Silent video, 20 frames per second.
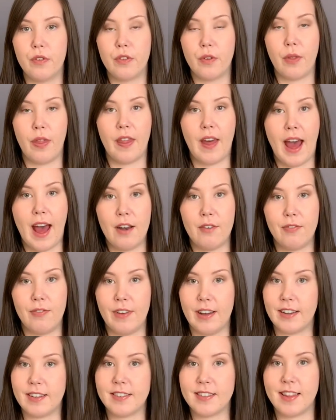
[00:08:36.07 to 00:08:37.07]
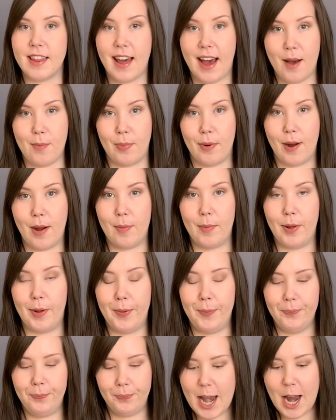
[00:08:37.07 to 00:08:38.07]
So that fixed that problem.